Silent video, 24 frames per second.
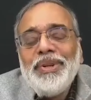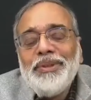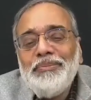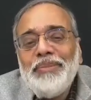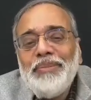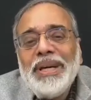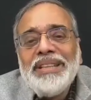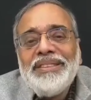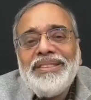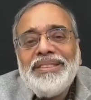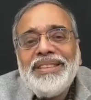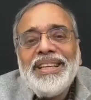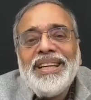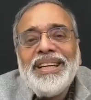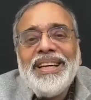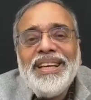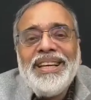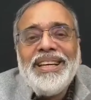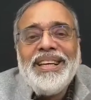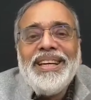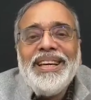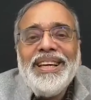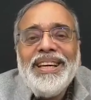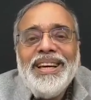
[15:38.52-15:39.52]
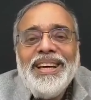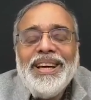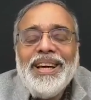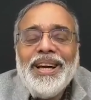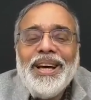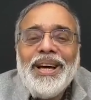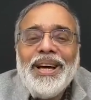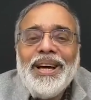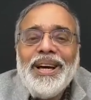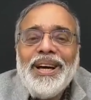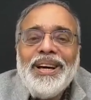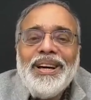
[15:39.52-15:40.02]
basically
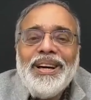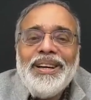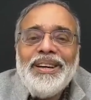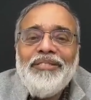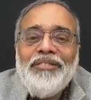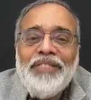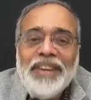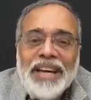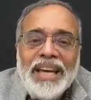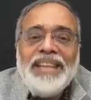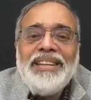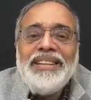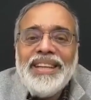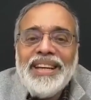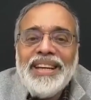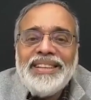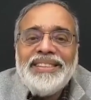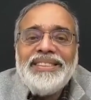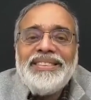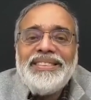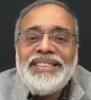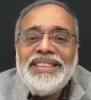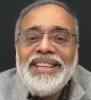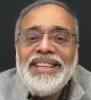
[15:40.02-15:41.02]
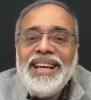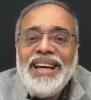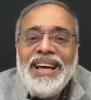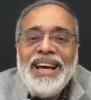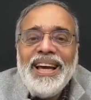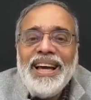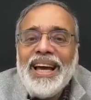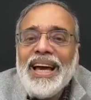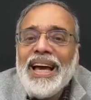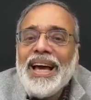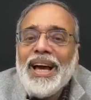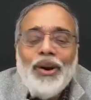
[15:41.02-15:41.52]
uh, variants. The
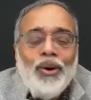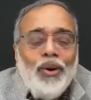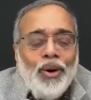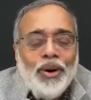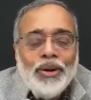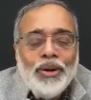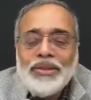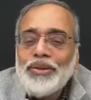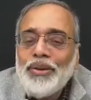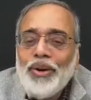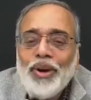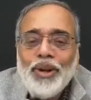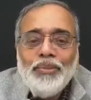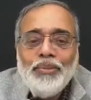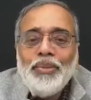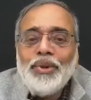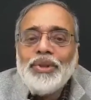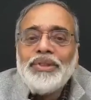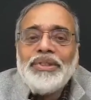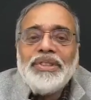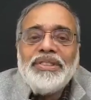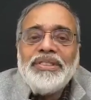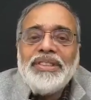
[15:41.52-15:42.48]
2020 strains.